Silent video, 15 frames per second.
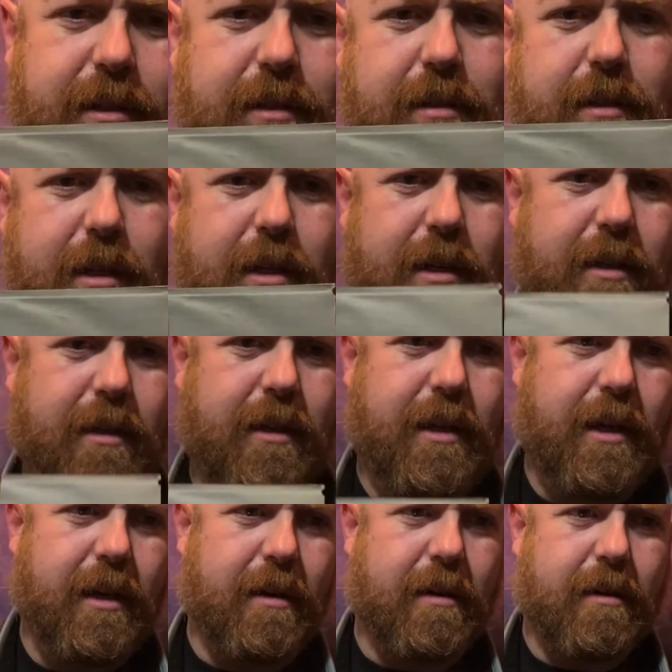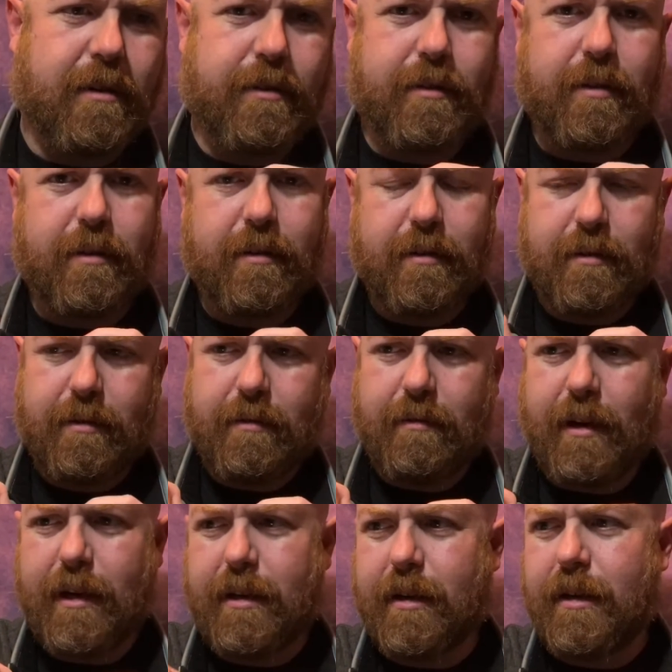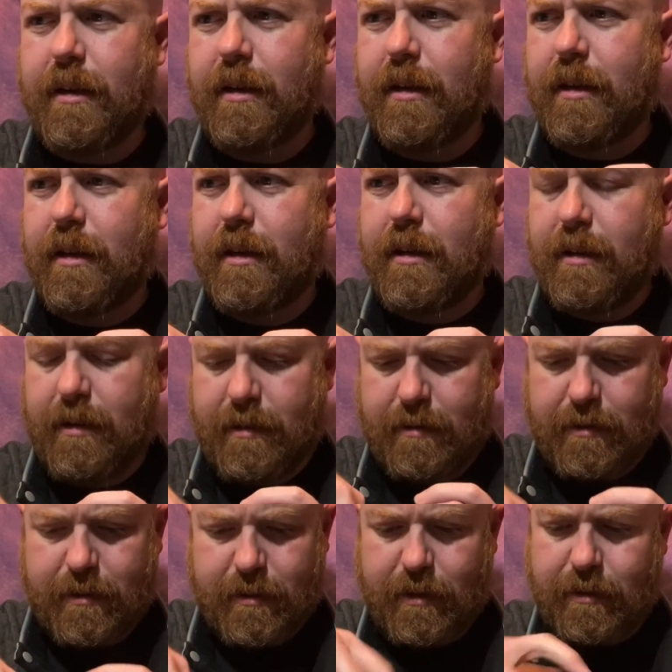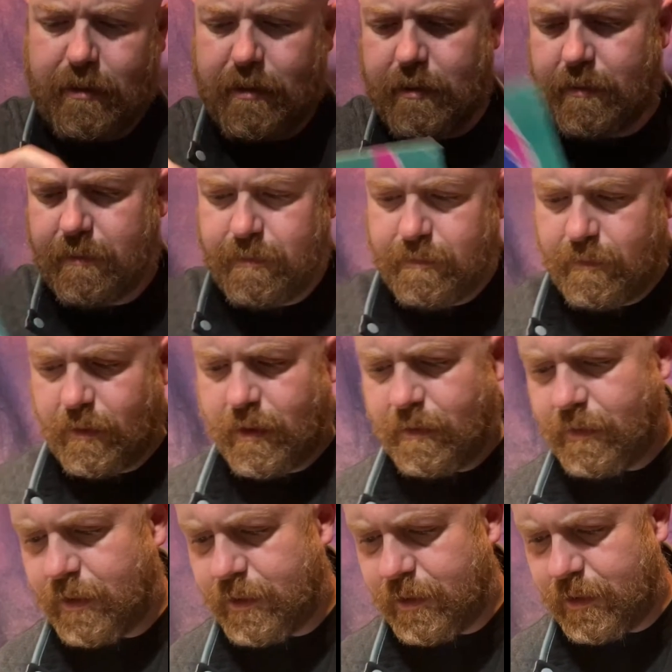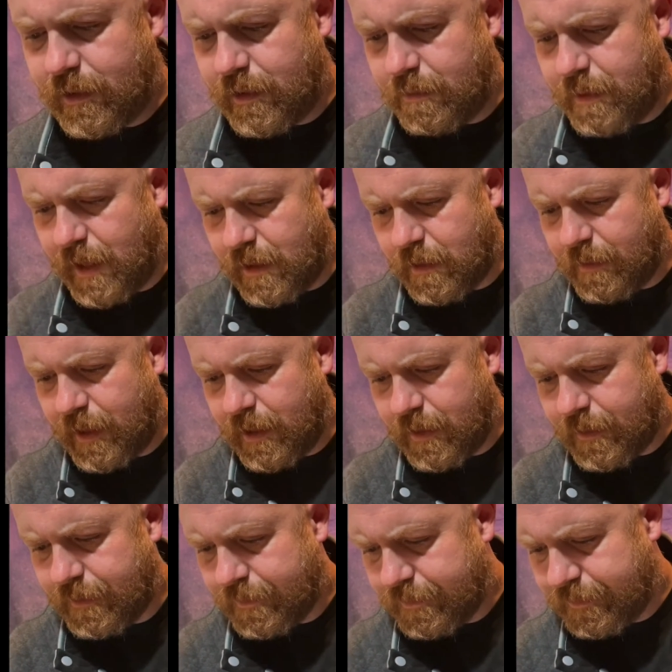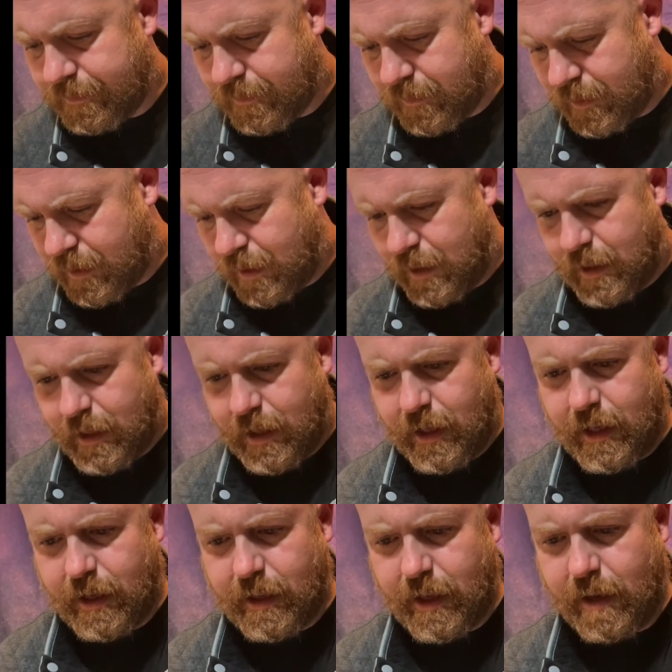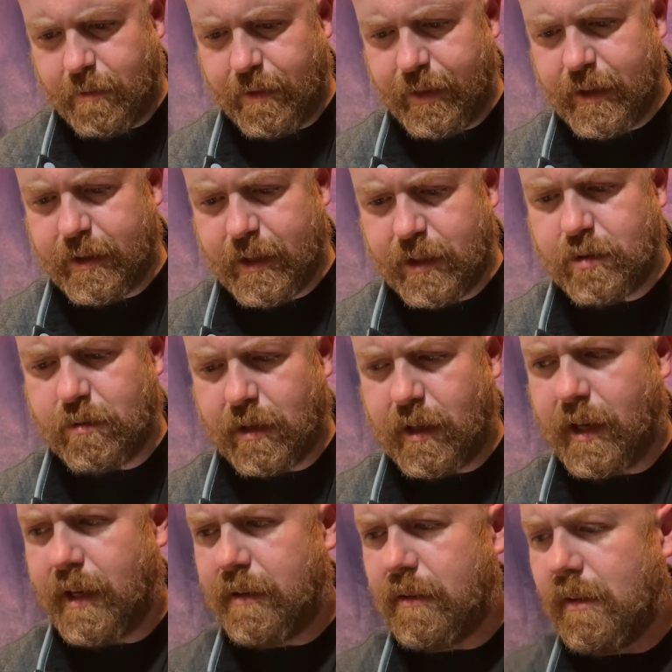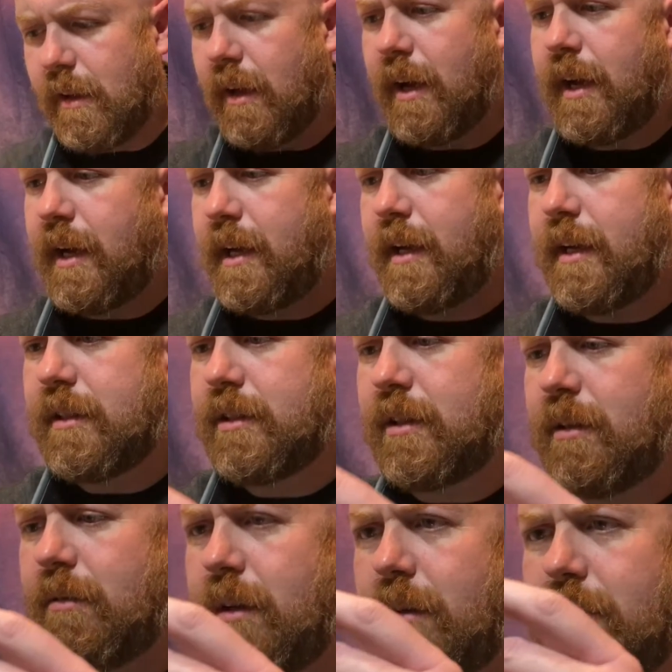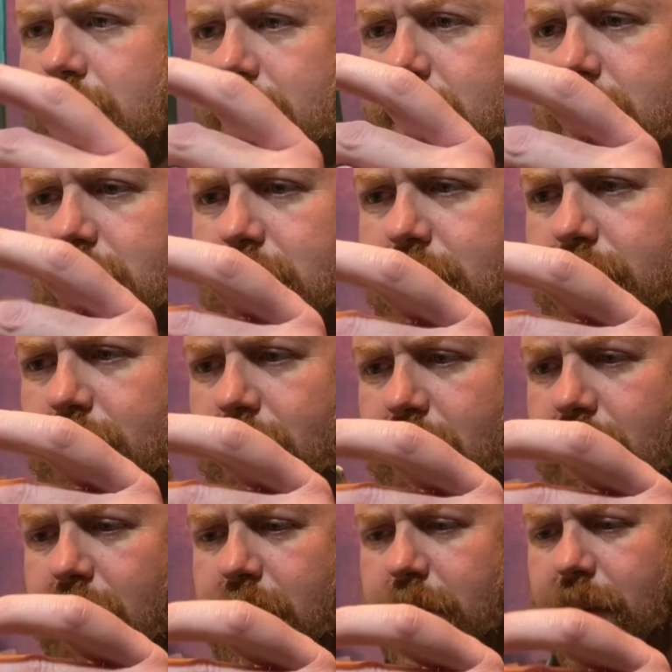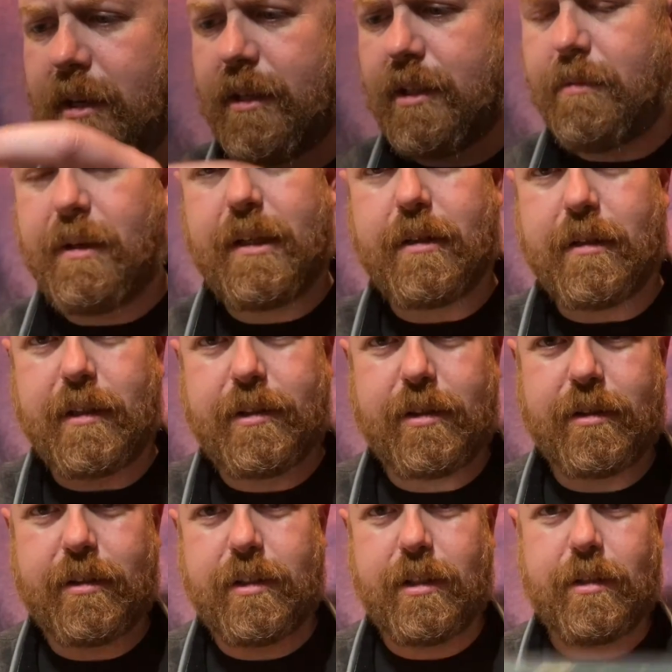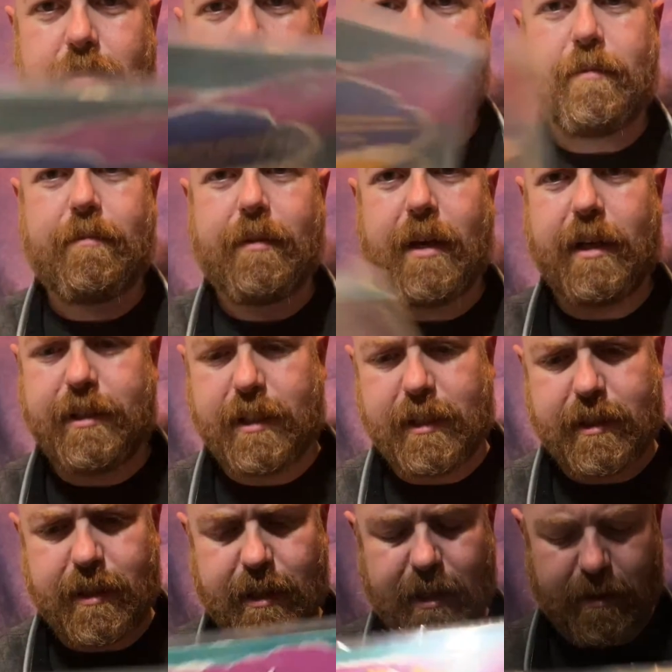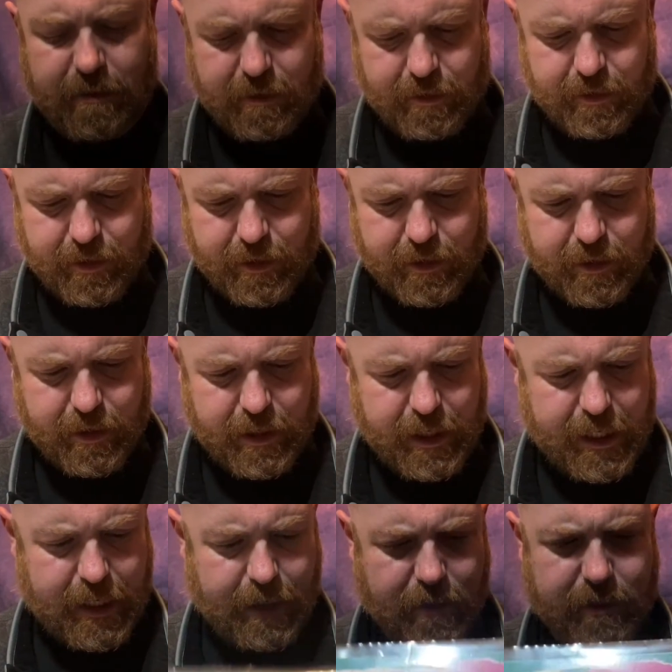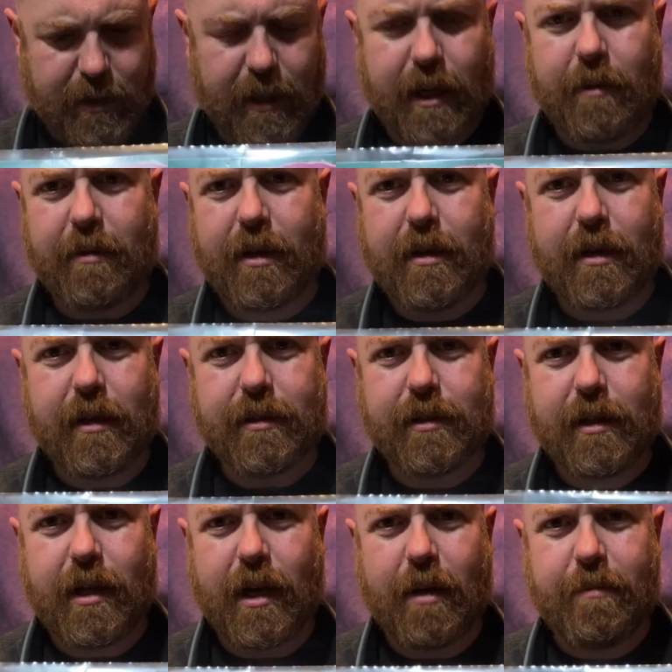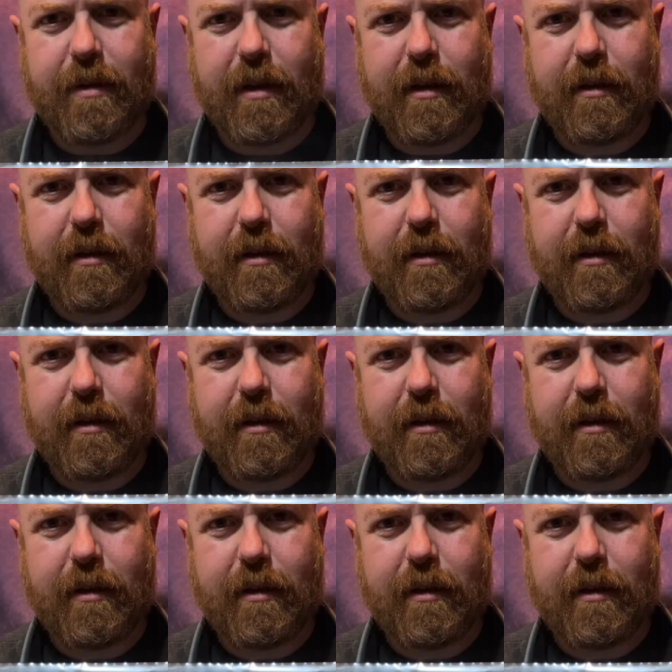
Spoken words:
King Arthur record or Lilith versus the Powerman or any of that. But this one I actually, it was recommended to me to listen to, and I checked it out, and of course I came across a copy